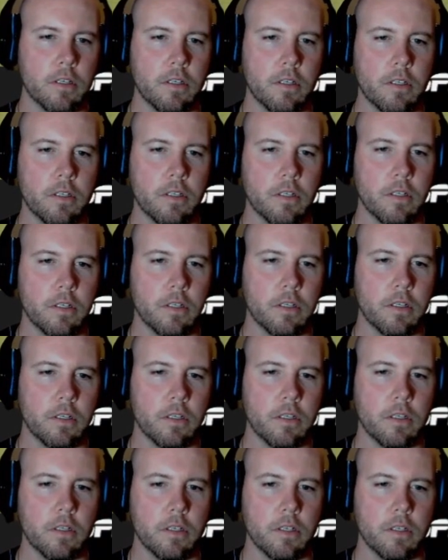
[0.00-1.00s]

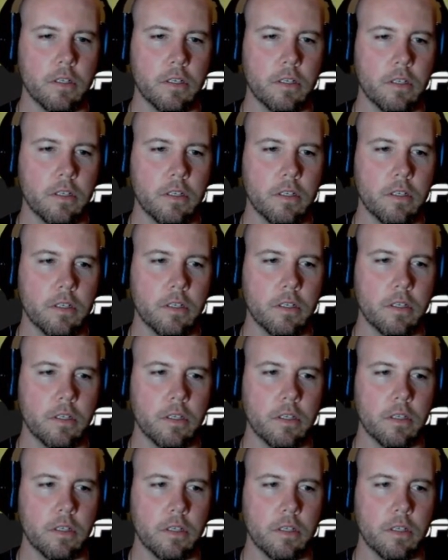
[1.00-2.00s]

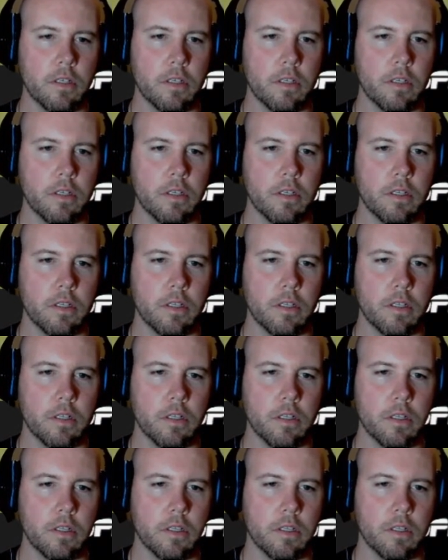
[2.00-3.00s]

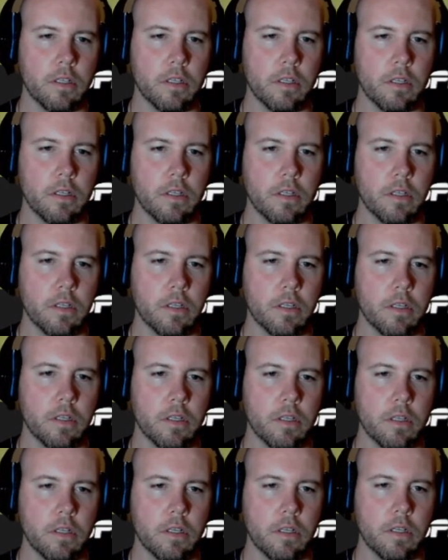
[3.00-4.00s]

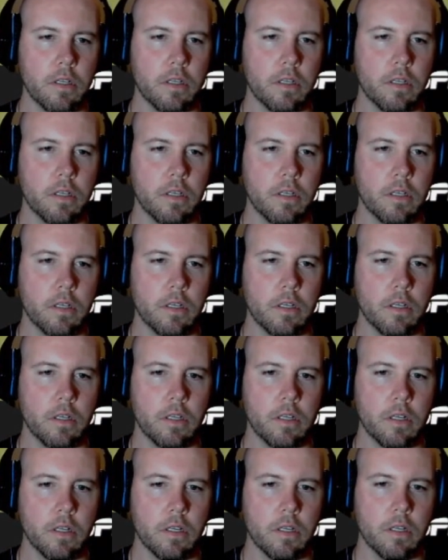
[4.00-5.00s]

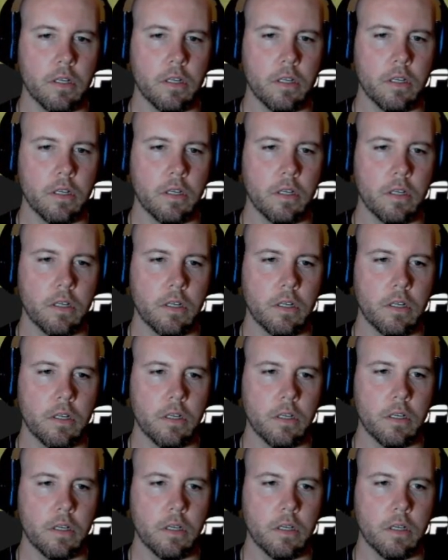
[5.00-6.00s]

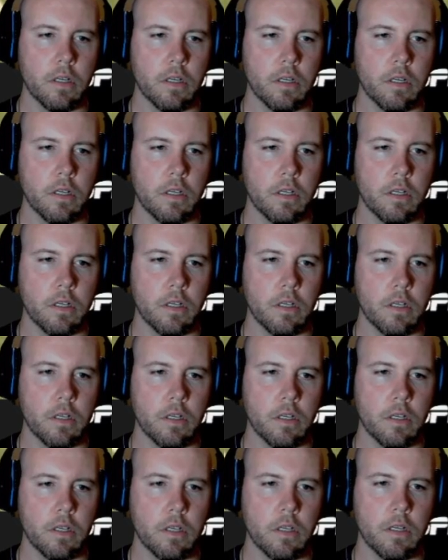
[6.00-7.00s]
[no speech]